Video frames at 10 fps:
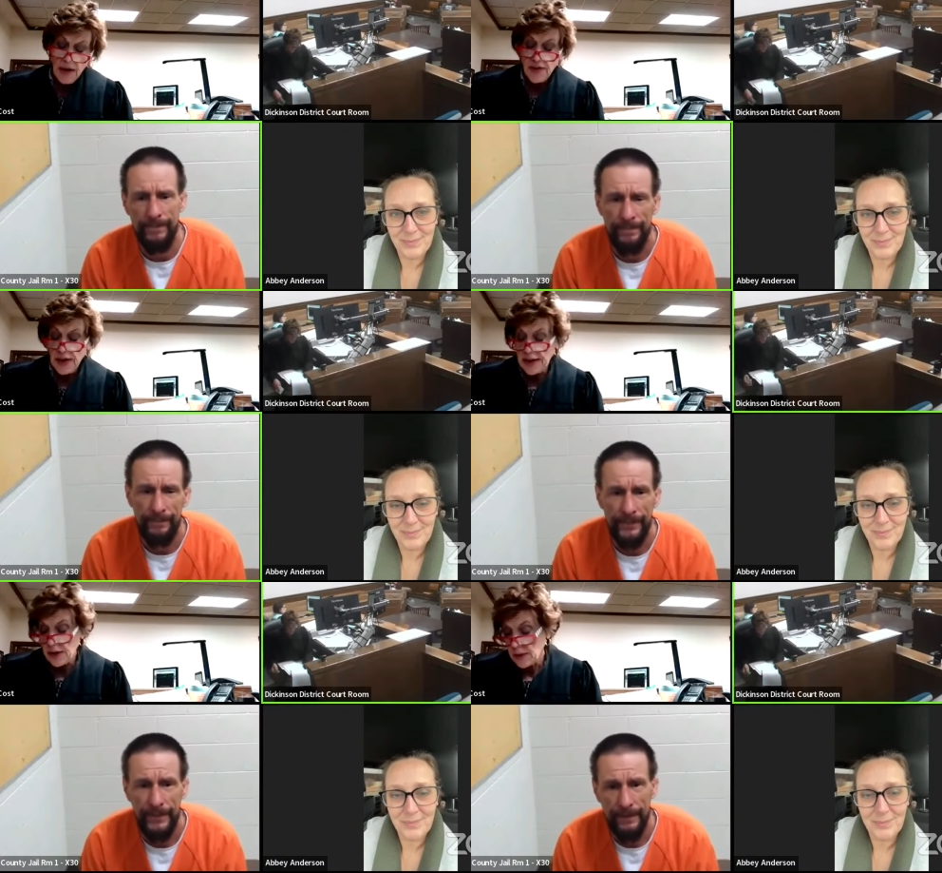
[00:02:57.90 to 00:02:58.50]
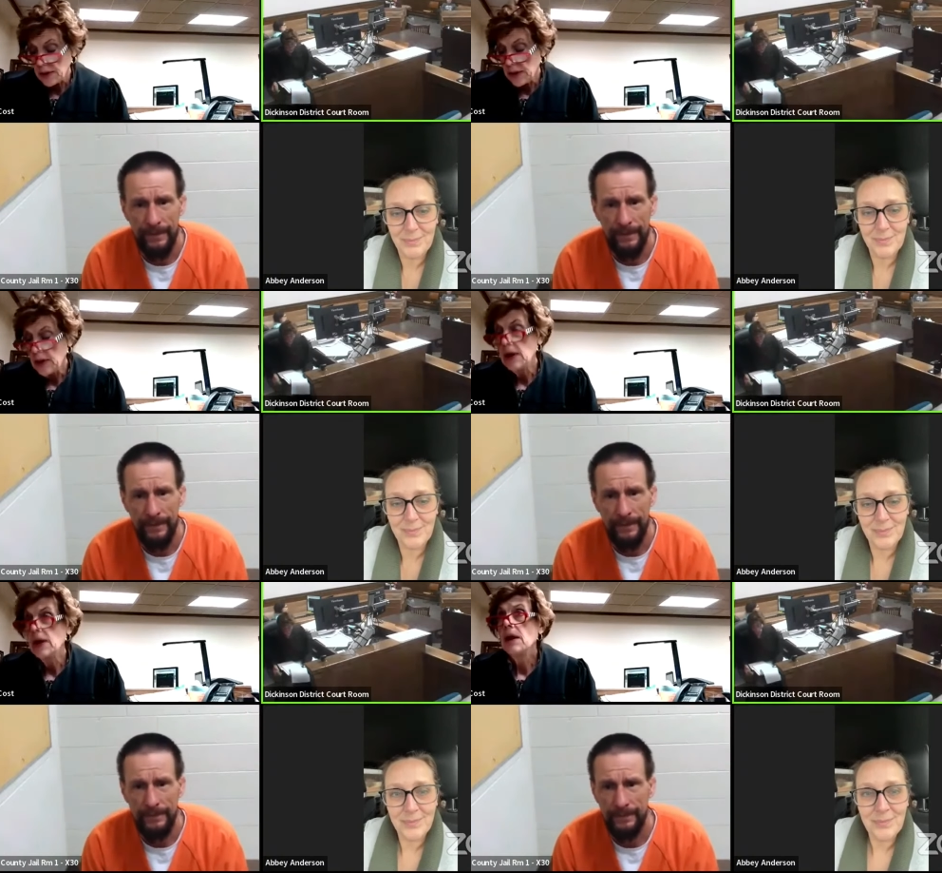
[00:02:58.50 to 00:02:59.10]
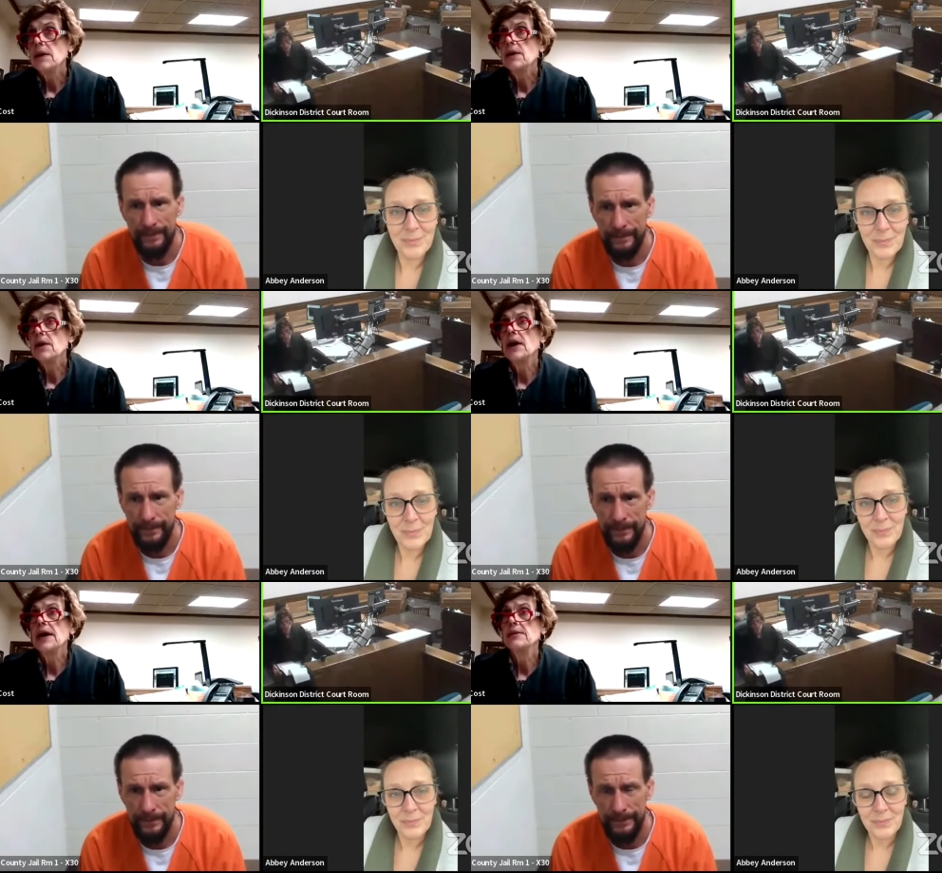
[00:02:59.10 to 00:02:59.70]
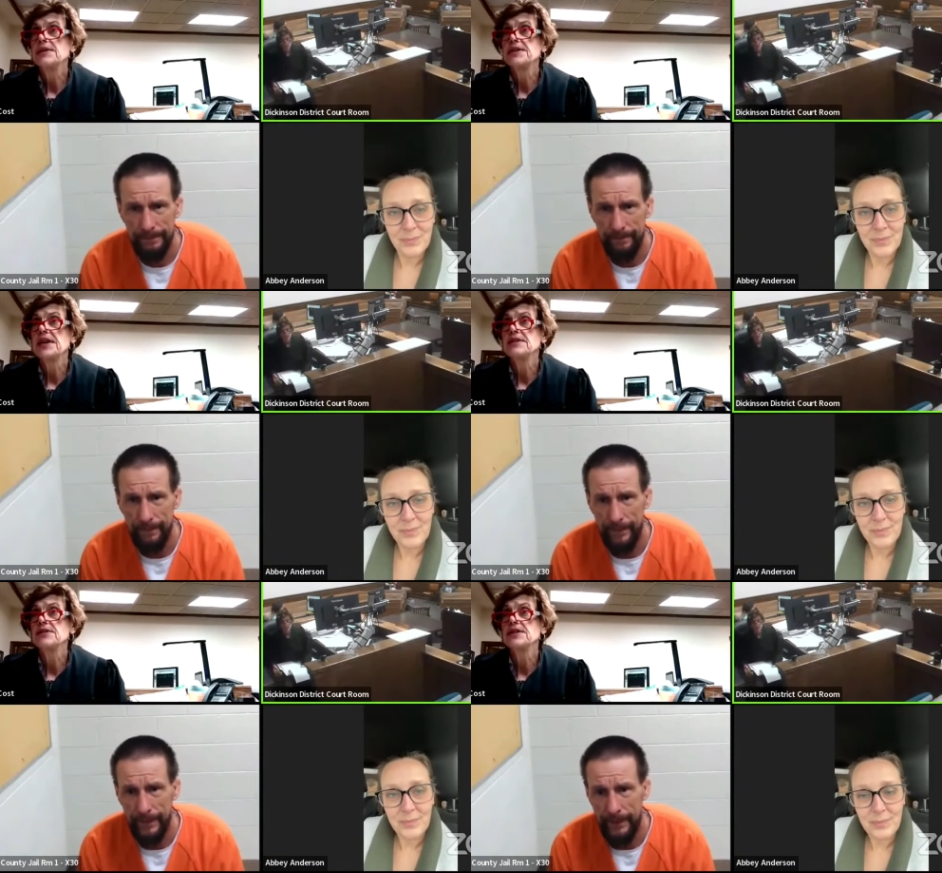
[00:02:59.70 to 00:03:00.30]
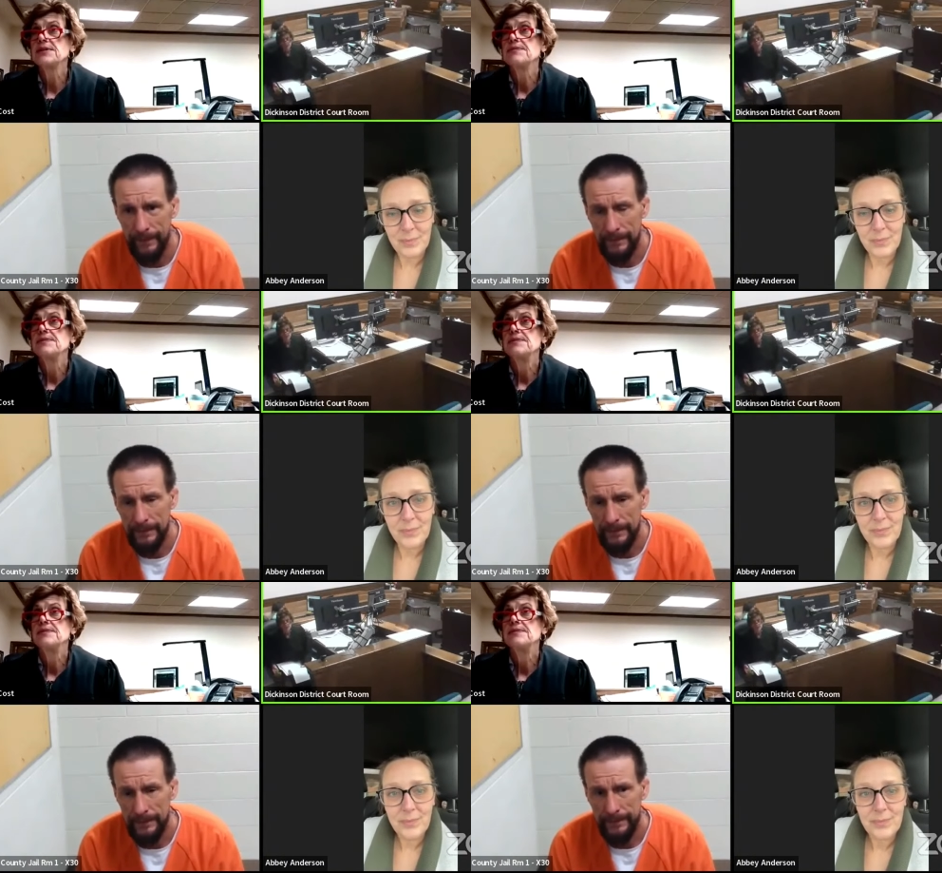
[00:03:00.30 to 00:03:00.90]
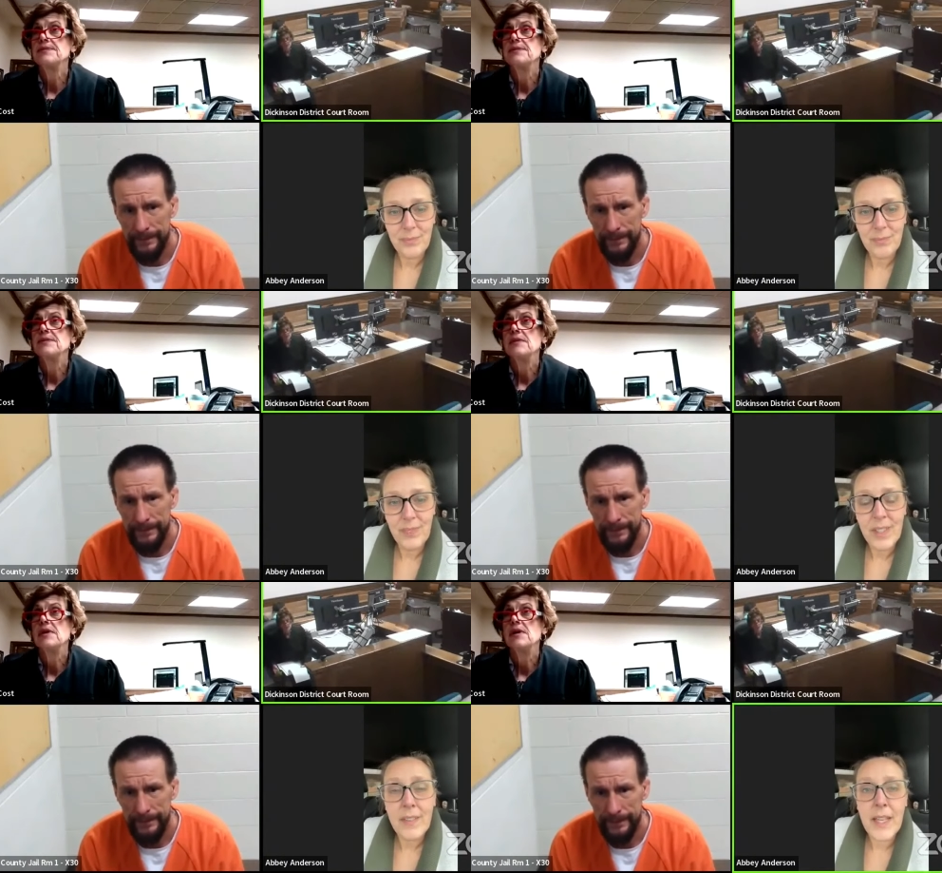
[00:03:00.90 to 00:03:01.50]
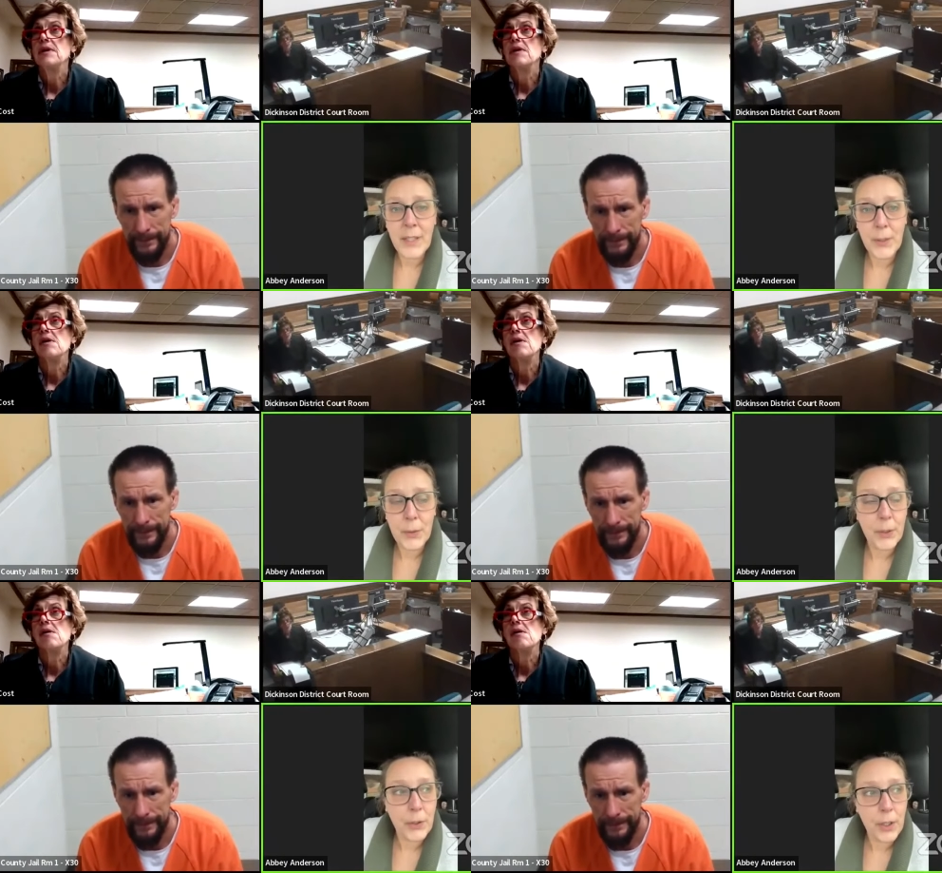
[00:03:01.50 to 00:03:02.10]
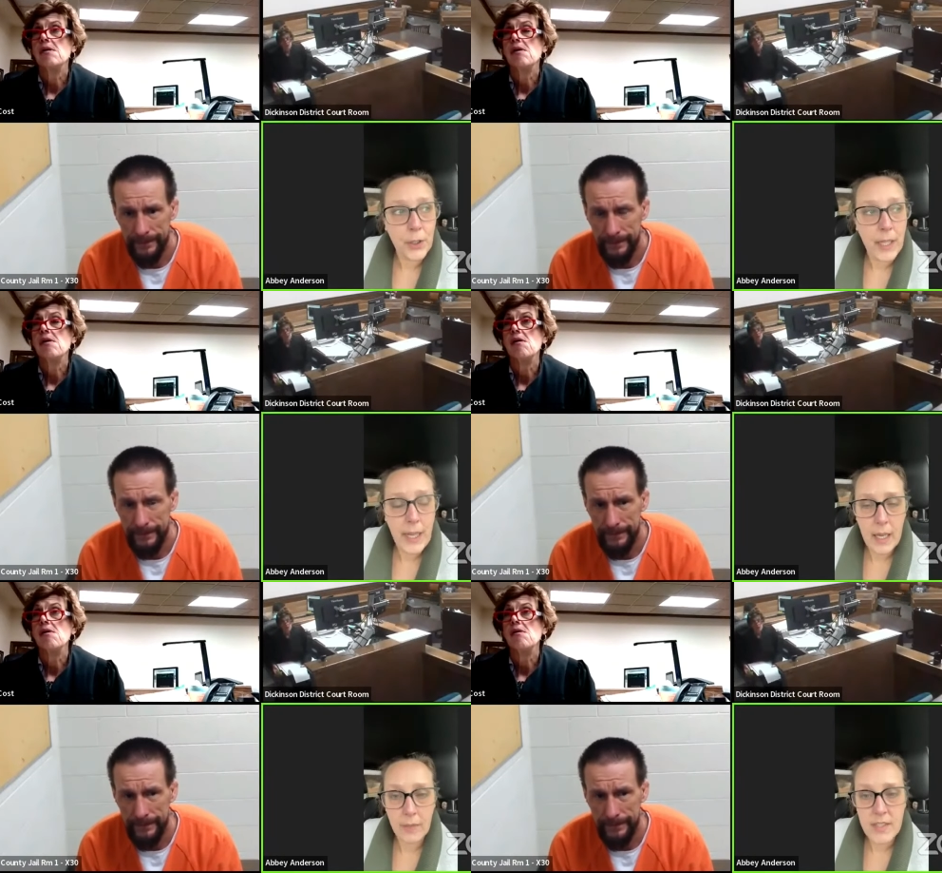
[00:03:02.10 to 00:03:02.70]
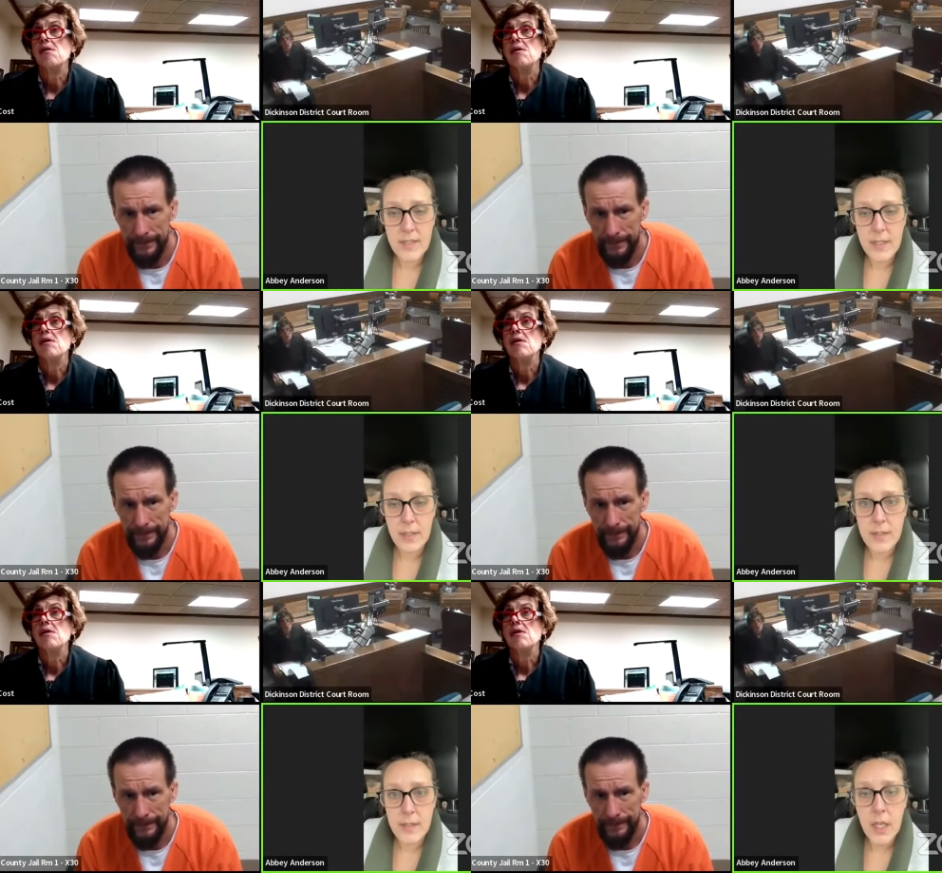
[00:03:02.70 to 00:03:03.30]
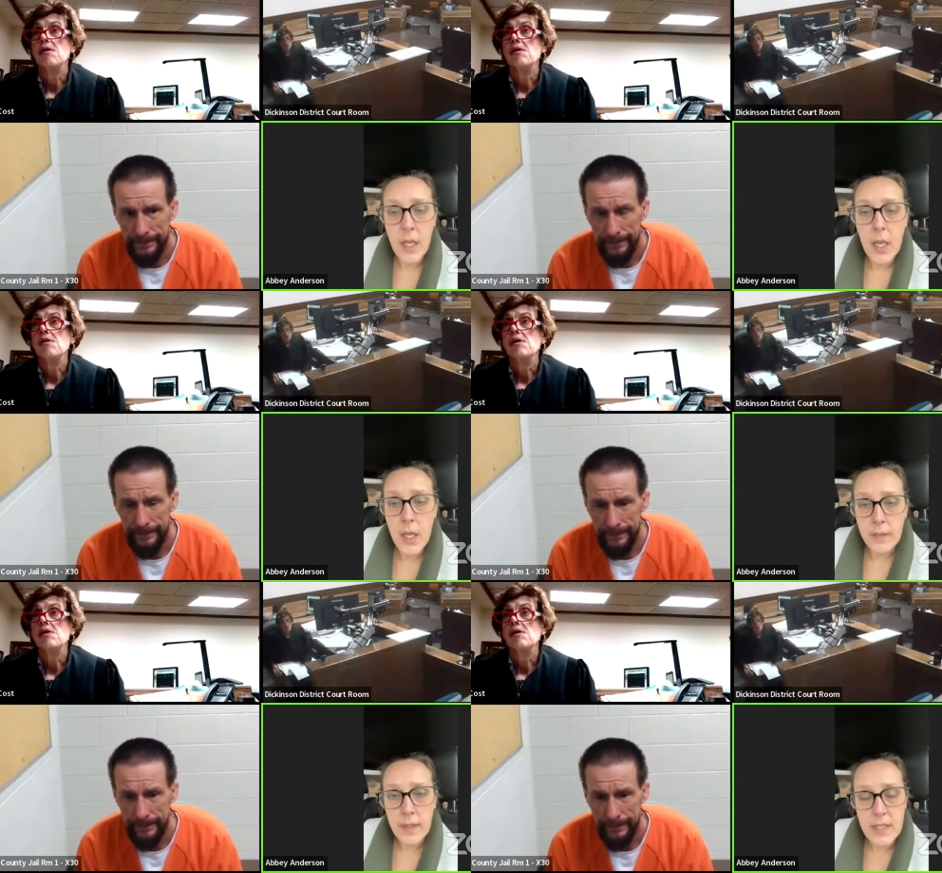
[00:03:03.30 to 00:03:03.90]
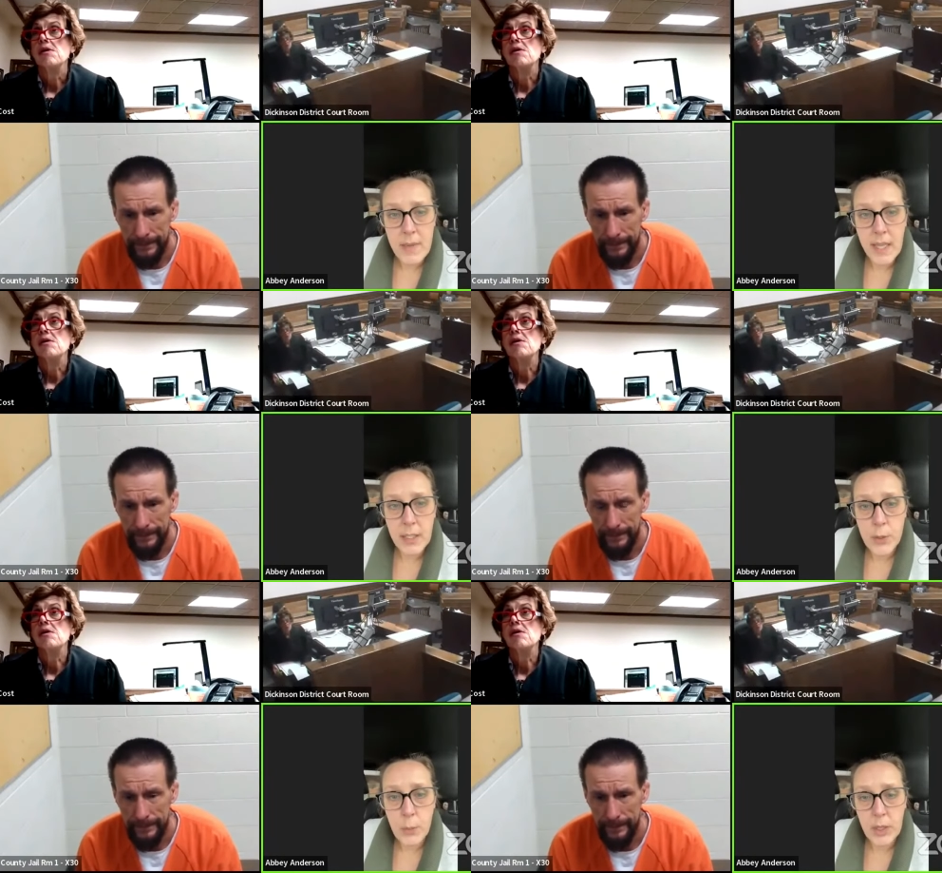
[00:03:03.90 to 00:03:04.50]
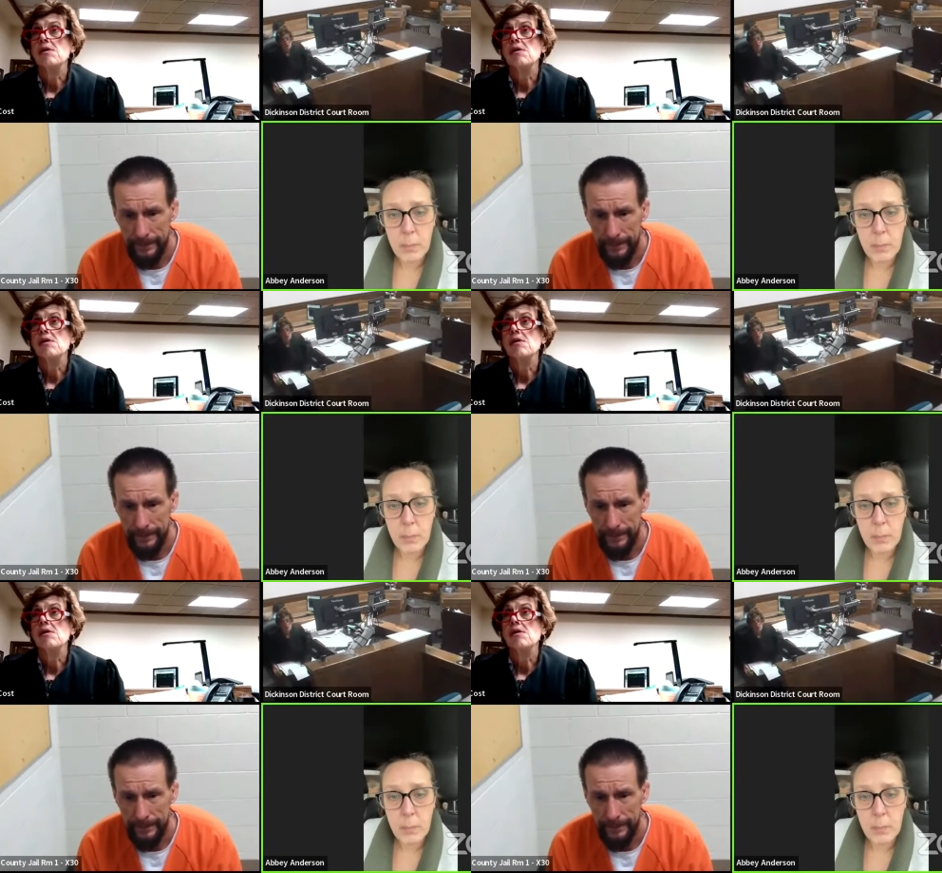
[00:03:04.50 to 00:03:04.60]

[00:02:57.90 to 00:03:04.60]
Speaker 1: All right, thank you. Go ahead, Ms. Anderson.
Speaker 2: Thank you, Your Honor. I have discussed these matters with